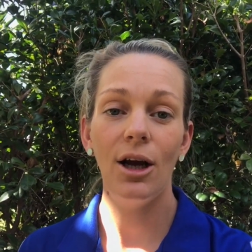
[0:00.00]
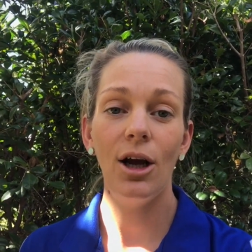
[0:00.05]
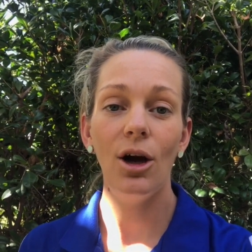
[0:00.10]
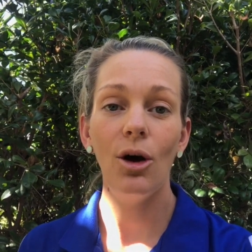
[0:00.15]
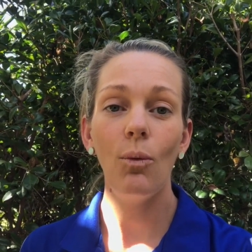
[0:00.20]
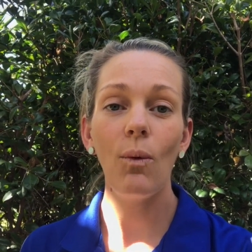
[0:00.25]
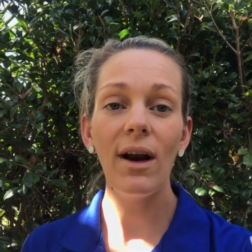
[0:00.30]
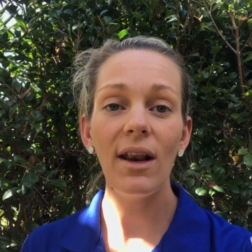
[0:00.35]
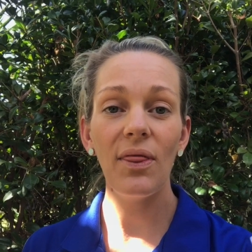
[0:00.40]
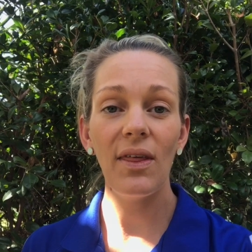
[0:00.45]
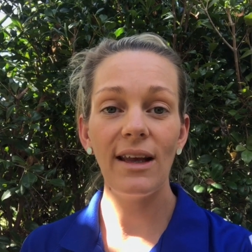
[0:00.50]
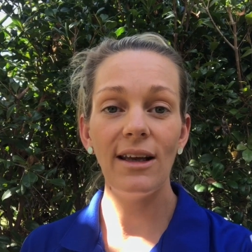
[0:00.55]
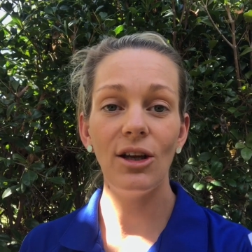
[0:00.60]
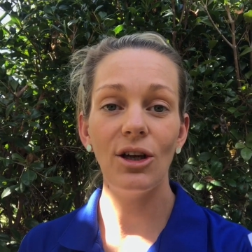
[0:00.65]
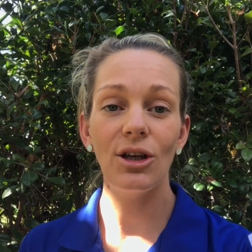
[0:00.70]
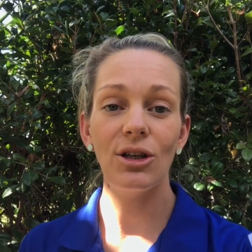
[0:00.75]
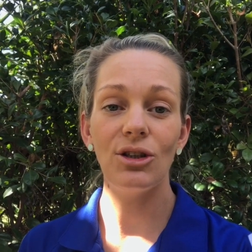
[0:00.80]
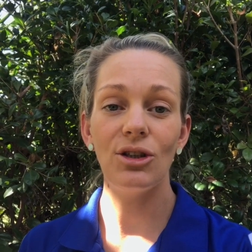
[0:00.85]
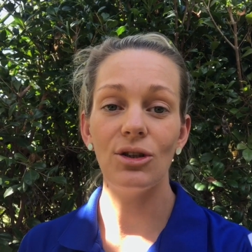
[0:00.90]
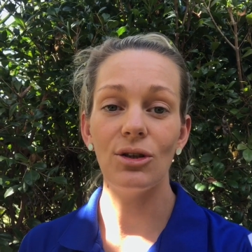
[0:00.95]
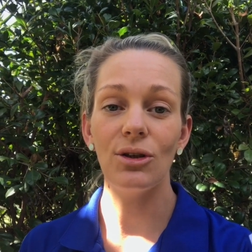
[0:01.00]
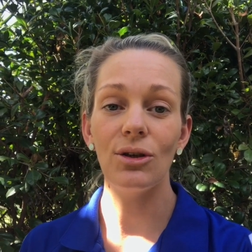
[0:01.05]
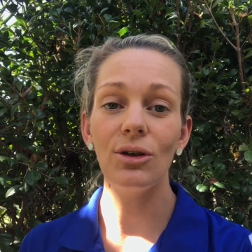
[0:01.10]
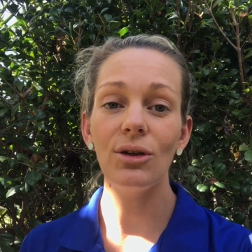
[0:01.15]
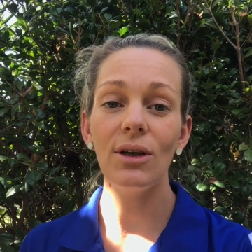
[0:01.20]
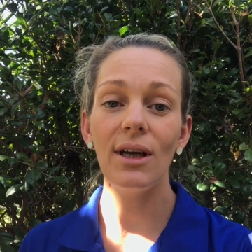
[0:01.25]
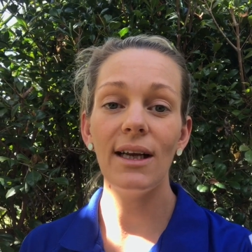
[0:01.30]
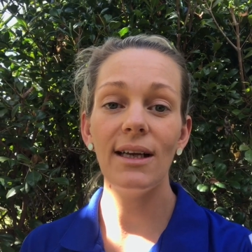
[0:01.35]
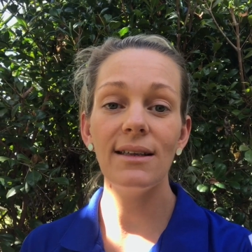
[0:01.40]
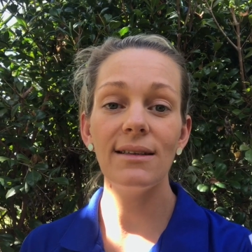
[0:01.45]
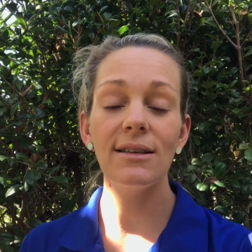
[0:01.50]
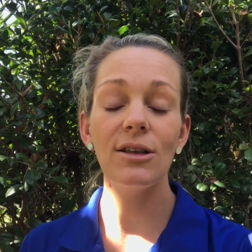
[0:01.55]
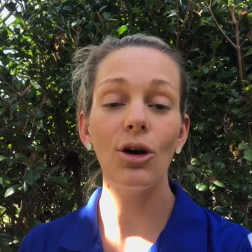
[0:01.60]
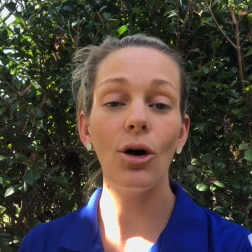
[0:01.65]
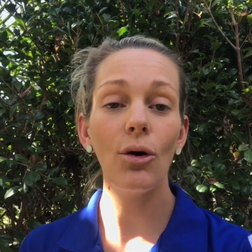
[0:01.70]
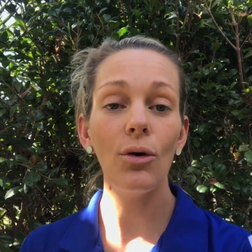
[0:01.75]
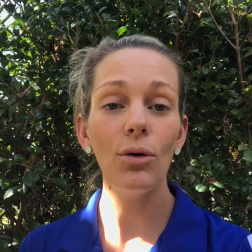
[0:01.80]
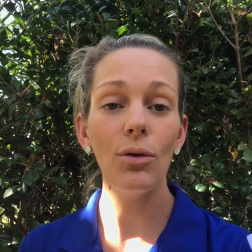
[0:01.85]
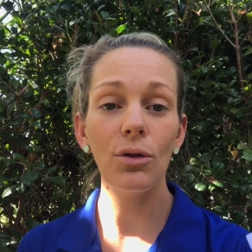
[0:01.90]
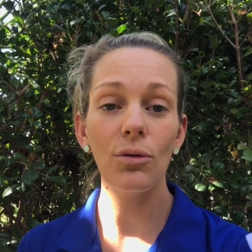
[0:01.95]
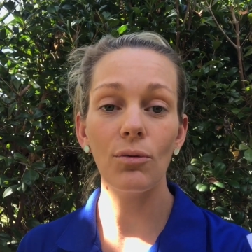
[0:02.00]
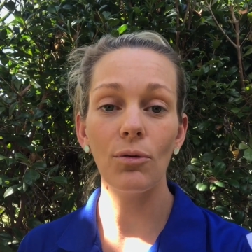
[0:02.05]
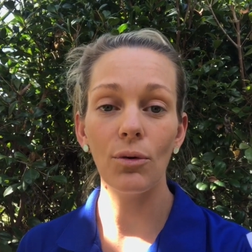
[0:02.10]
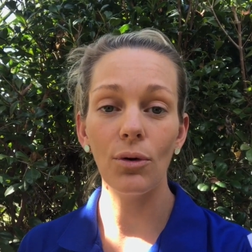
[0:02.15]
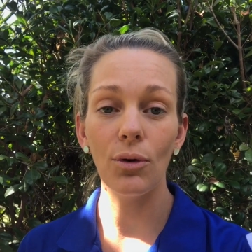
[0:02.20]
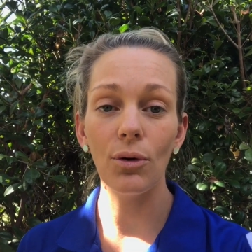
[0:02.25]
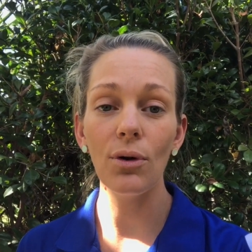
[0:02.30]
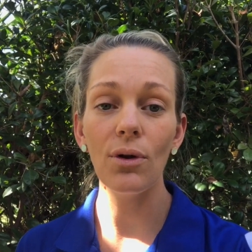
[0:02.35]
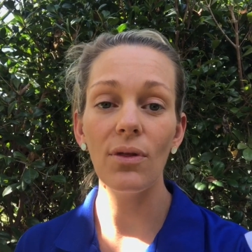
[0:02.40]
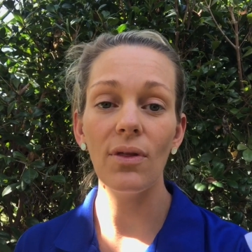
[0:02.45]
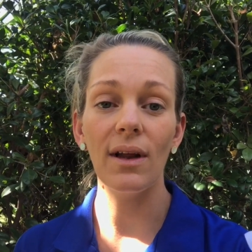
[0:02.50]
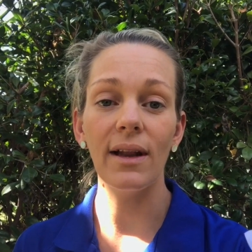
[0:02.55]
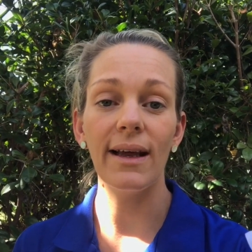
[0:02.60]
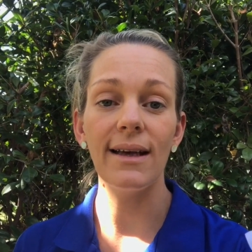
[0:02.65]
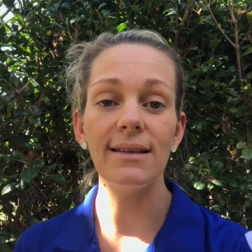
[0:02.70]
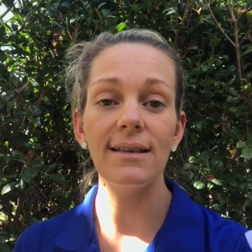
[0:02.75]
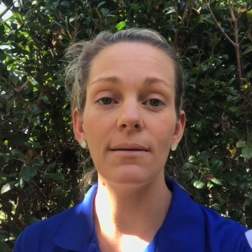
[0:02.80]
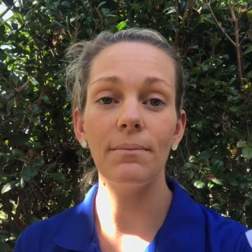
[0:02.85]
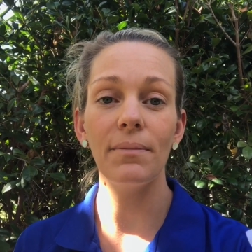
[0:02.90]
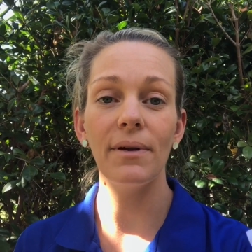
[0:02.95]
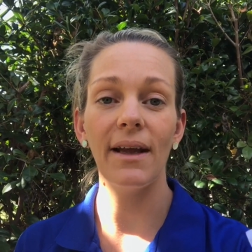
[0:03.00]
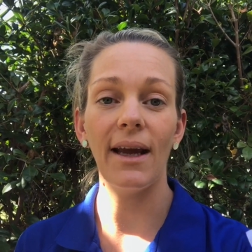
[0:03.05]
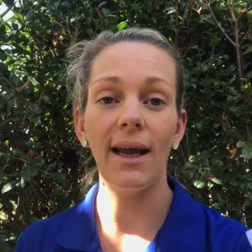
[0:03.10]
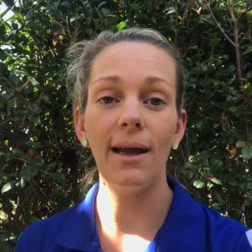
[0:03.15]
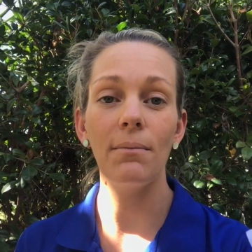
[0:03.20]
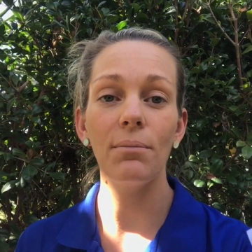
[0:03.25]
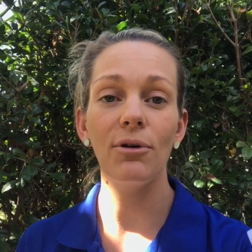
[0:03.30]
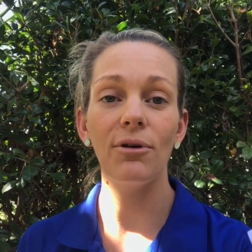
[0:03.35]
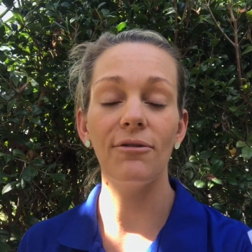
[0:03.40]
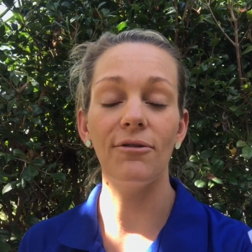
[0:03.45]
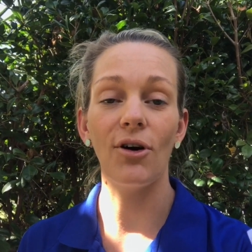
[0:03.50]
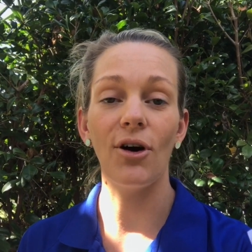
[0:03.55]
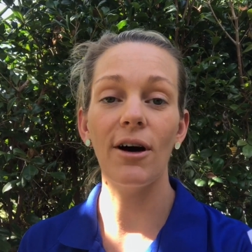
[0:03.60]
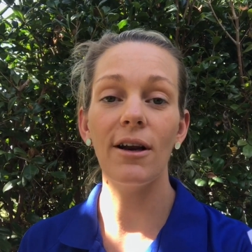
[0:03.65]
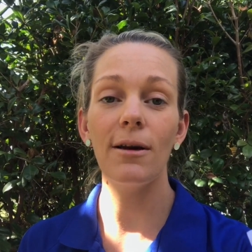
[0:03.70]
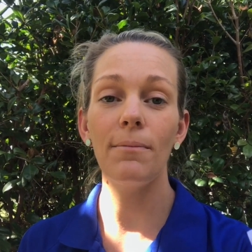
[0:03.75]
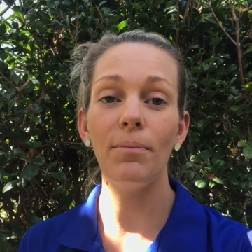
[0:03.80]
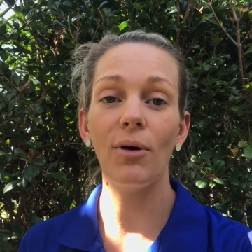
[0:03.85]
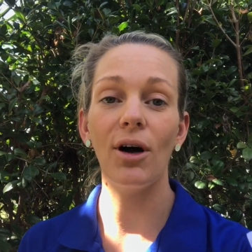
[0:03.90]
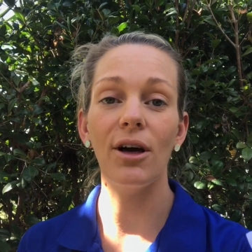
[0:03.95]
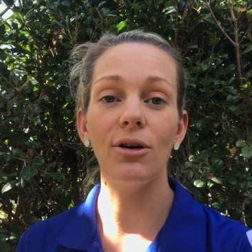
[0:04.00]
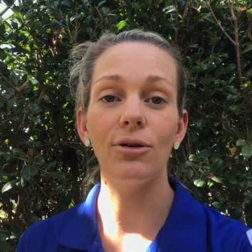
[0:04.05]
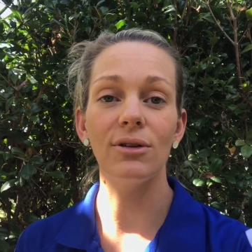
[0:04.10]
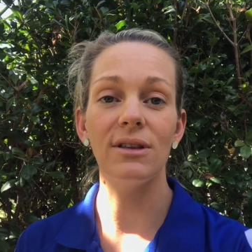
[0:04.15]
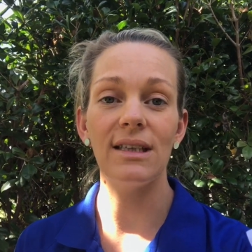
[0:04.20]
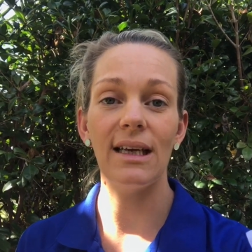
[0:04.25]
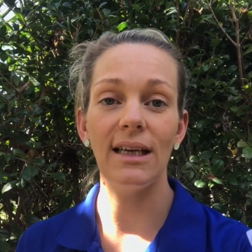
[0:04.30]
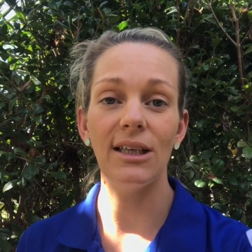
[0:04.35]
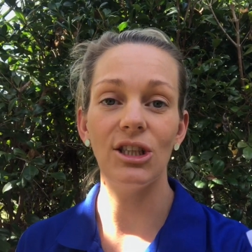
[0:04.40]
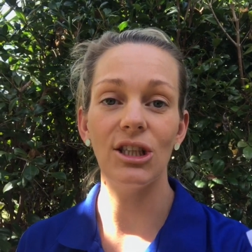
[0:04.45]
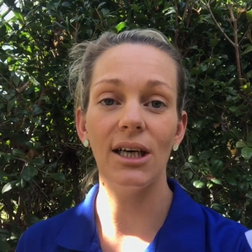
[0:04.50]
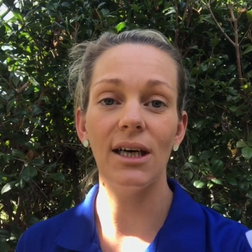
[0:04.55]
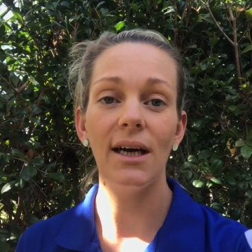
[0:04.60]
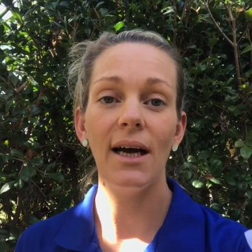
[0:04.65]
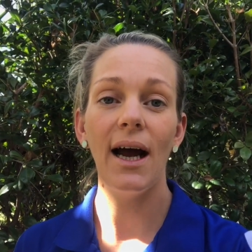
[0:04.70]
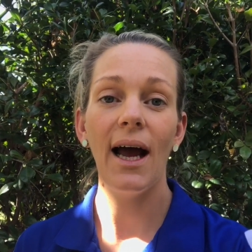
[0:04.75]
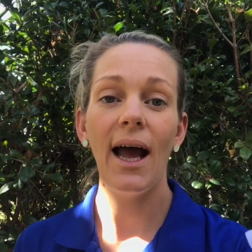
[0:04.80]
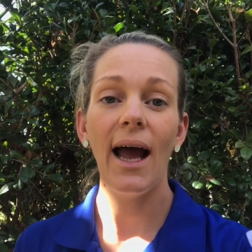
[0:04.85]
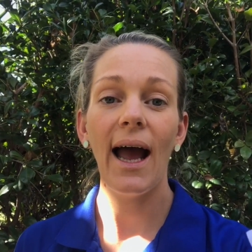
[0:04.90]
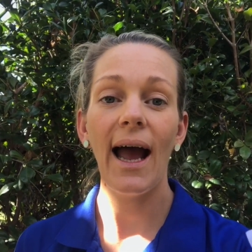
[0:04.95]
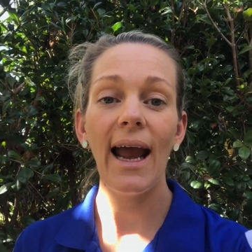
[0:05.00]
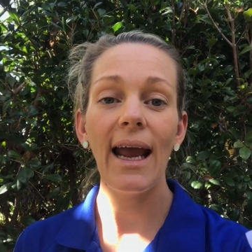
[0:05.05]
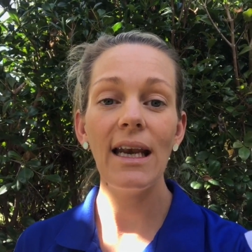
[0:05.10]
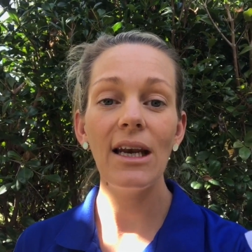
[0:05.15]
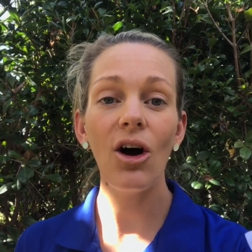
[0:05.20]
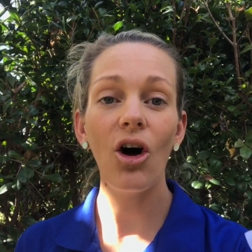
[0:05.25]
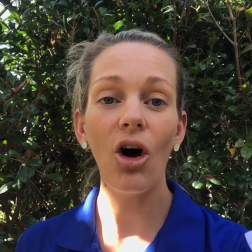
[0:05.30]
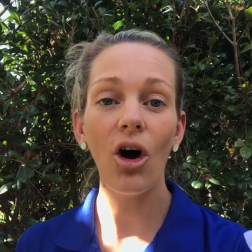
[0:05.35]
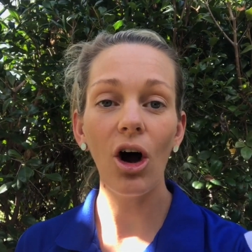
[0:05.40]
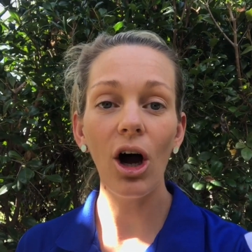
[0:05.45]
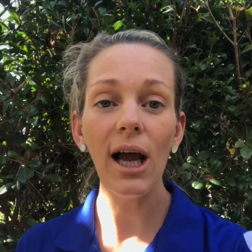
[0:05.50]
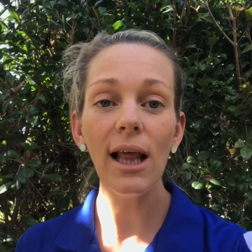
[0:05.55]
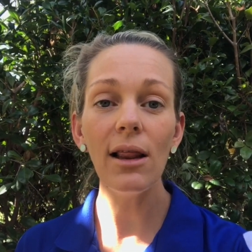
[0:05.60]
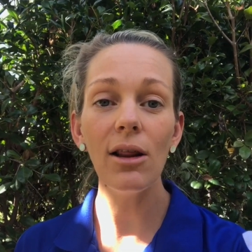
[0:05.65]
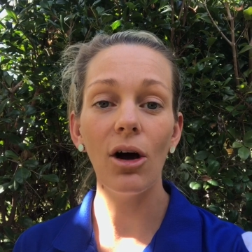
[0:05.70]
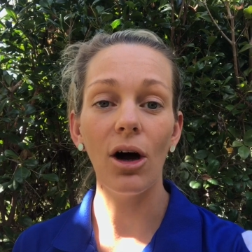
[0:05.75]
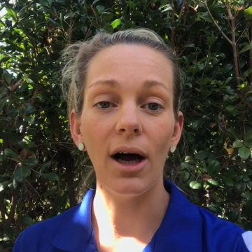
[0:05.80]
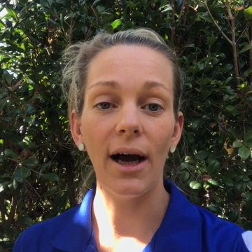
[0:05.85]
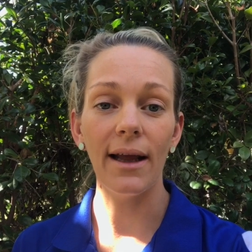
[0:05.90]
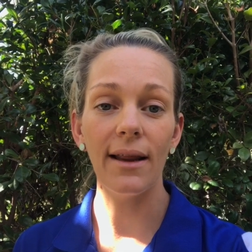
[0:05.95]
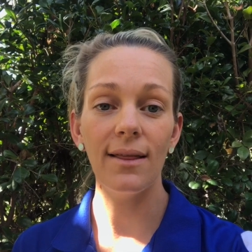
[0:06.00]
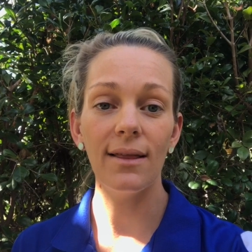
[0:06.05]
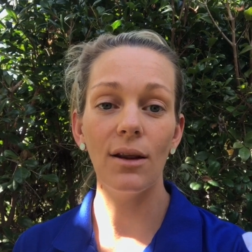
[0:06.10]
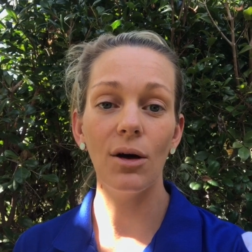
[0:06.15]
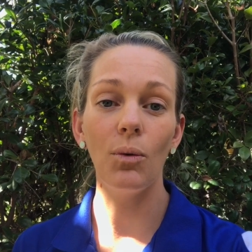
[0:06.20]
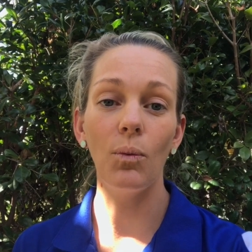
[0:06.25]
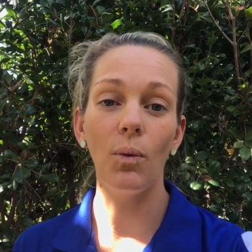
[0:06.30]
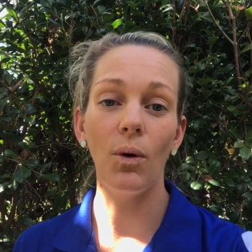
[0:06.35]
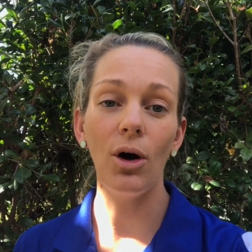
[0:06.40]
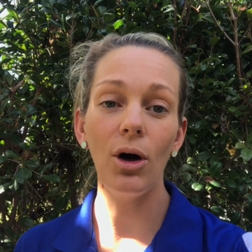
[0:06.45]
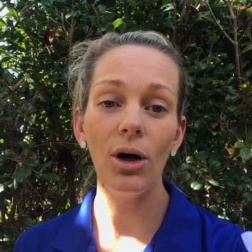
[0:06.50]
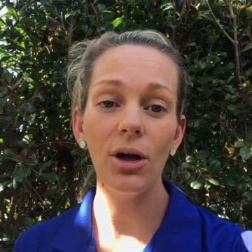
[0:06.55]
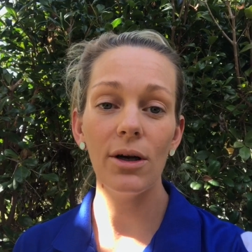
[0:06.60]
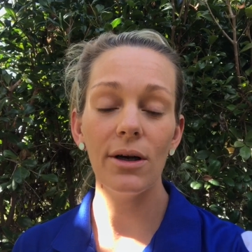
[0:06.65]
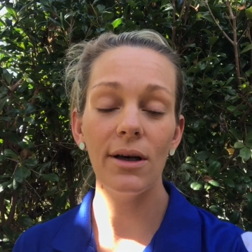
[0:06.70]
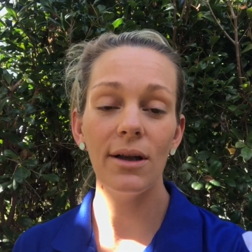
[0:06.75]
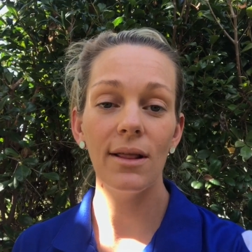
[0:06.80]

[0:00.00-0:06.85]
One thing you can do is go through the lesson plan provided by your teacher and highlight the what,